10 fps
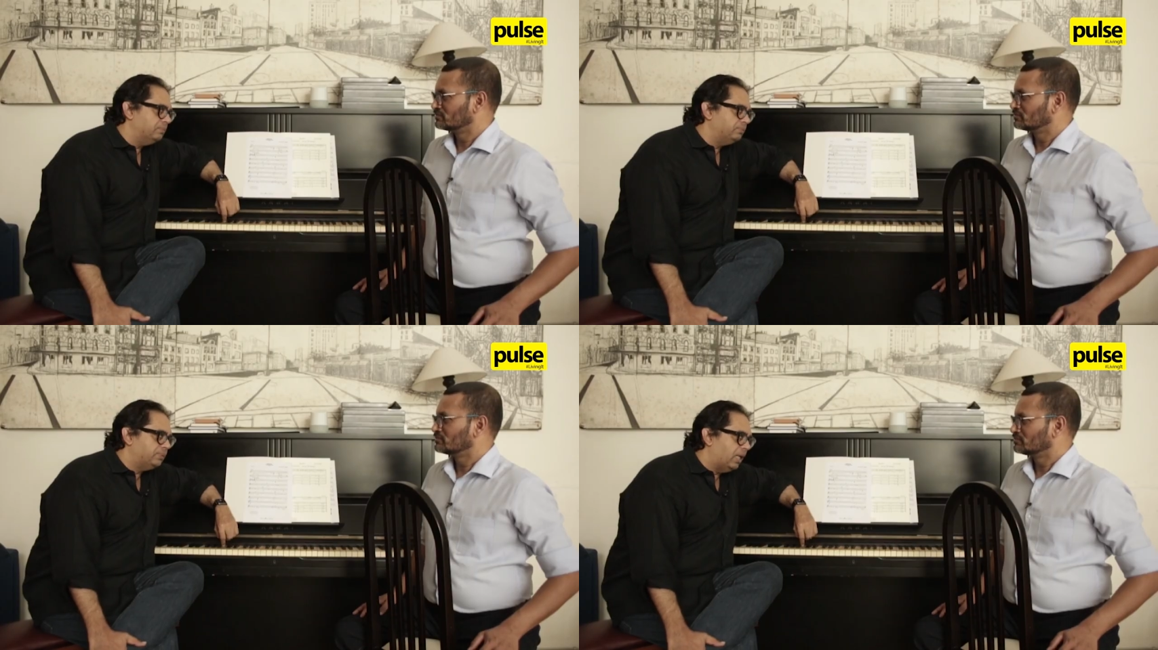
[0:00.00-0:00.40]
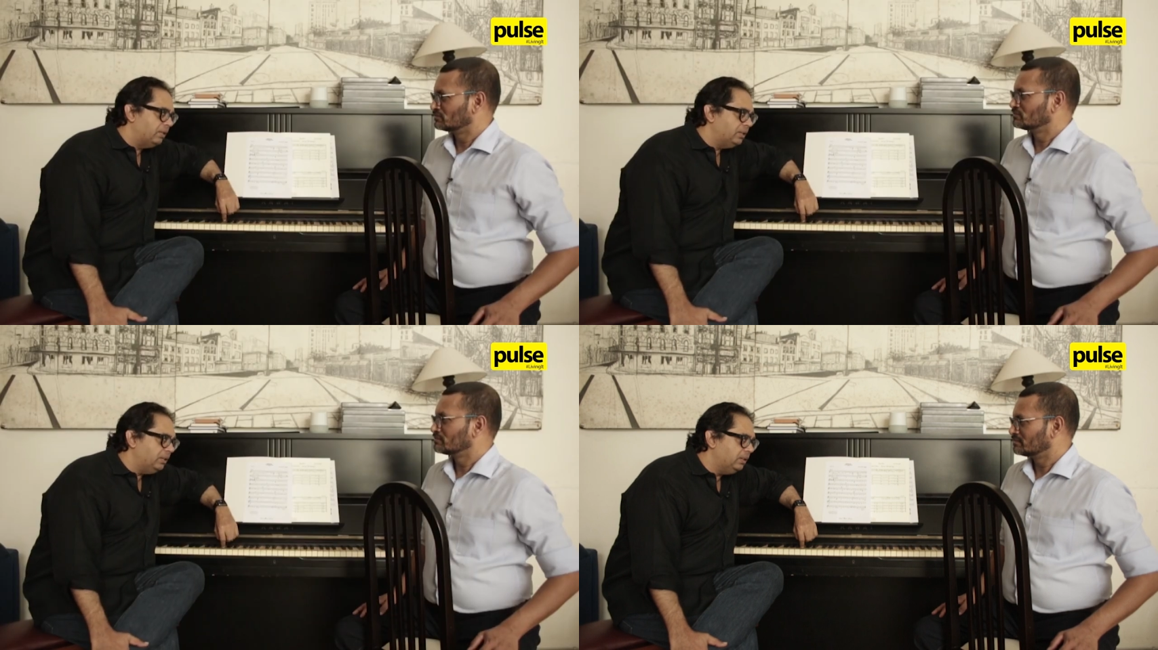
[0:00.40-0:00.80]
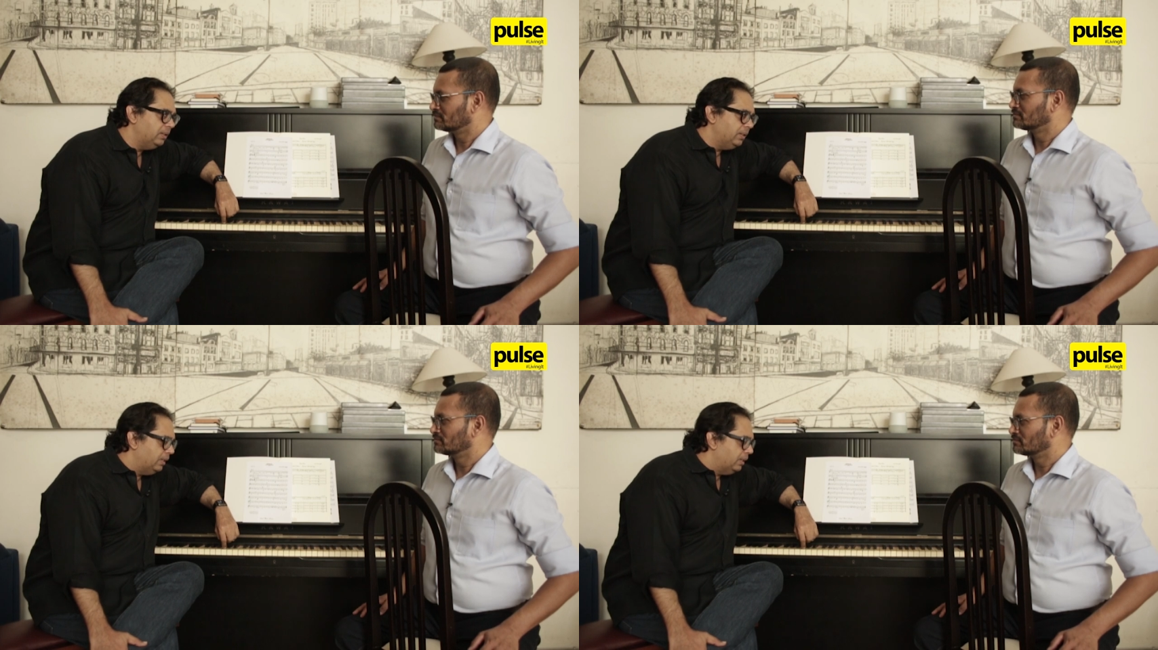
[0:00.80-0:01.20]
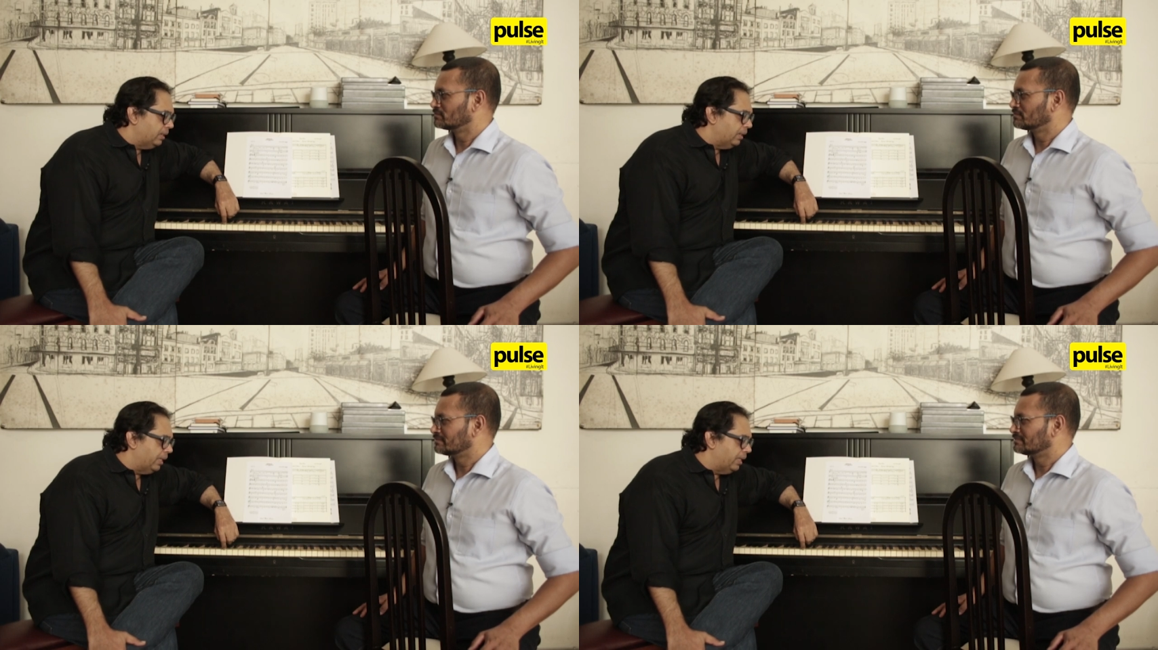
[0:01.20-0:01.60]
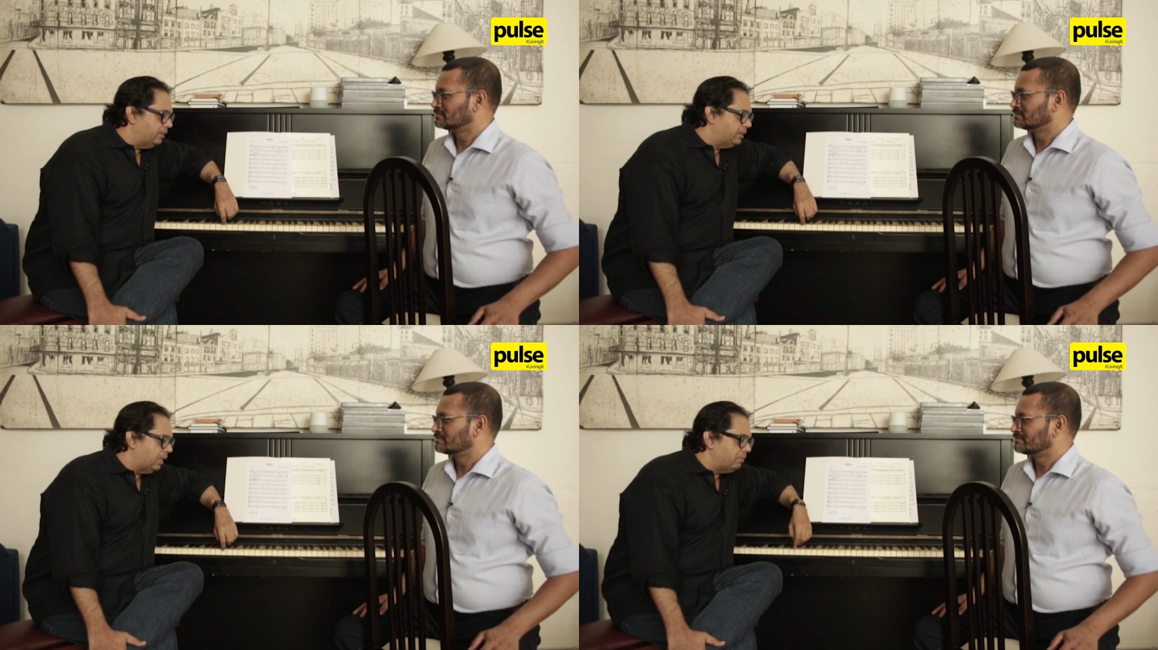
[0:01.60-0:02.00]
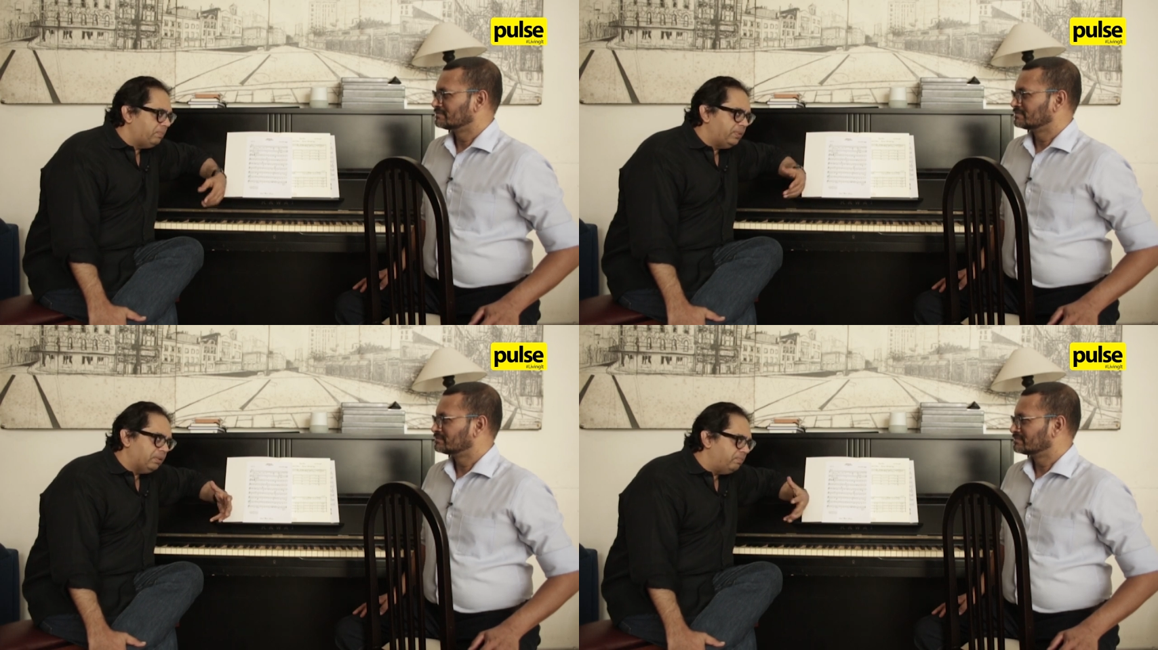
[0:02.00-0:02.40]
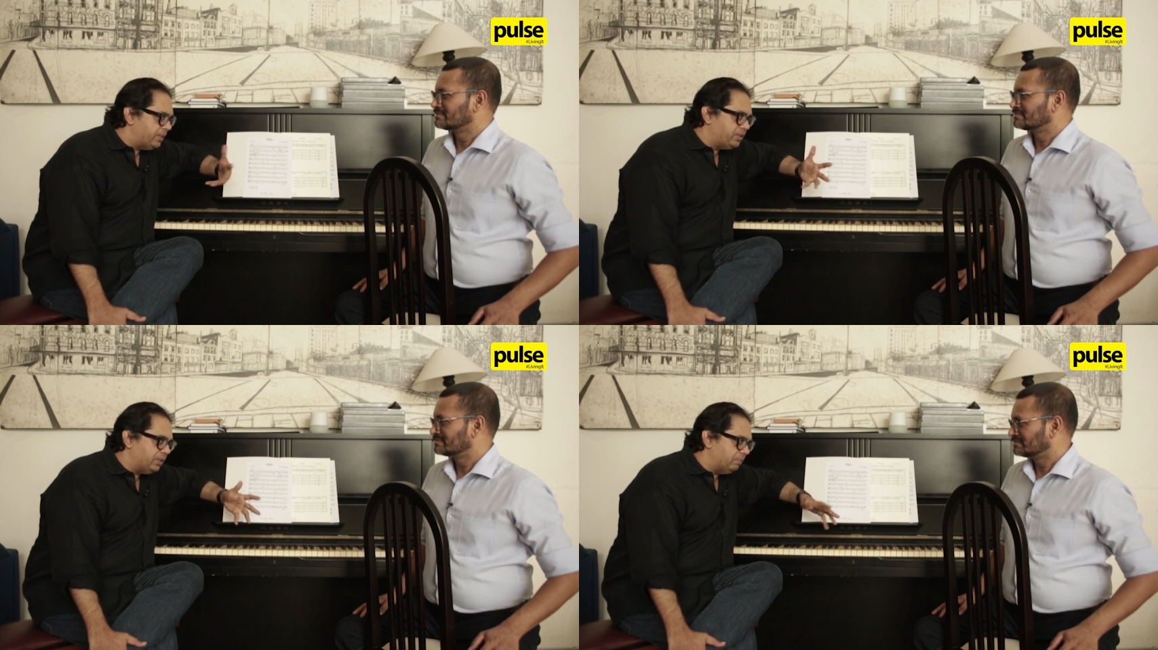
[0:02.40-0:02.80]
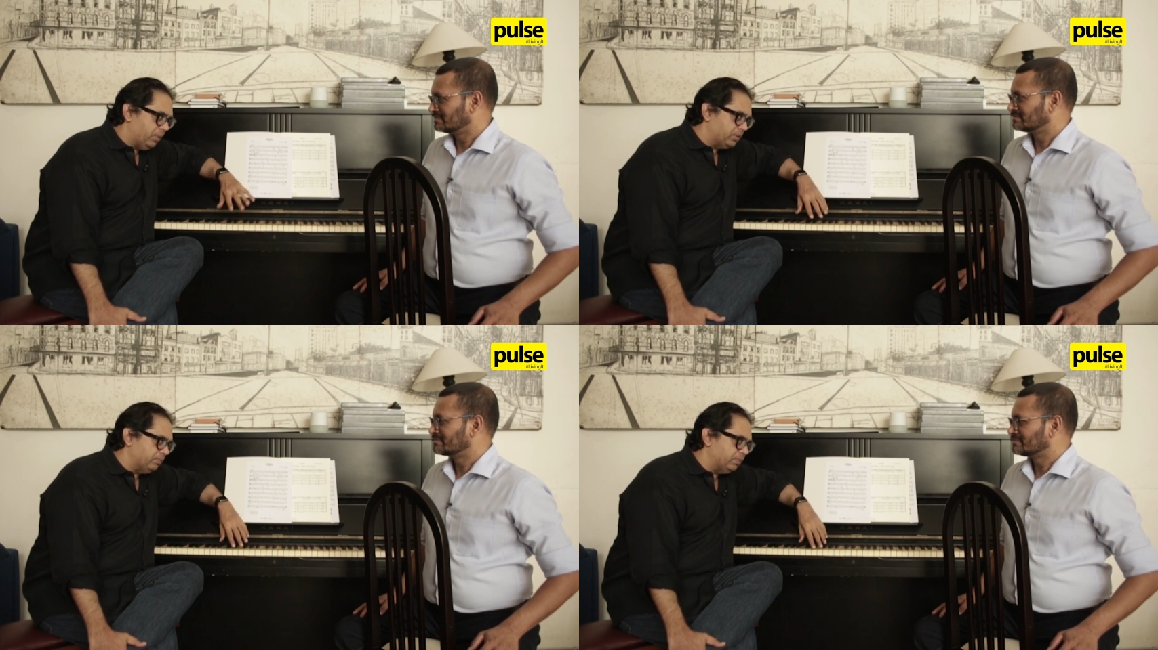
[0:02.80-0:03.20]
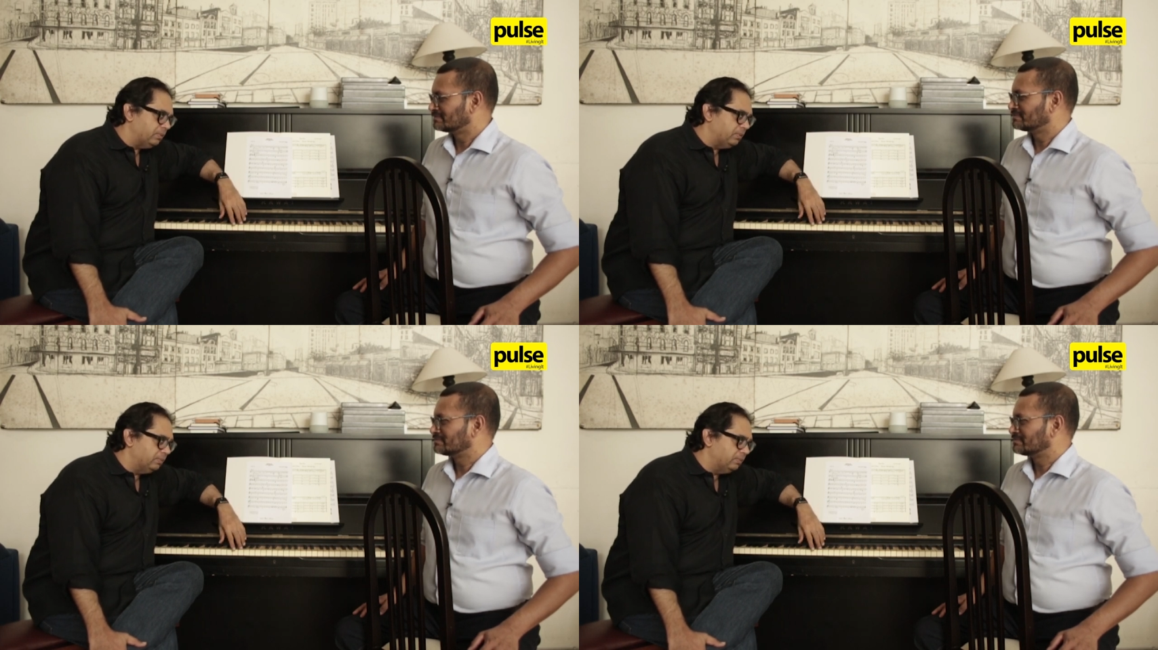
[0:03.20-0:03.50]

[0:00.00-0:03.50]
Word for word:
Speaker 1: flour and come up with the best thing possible.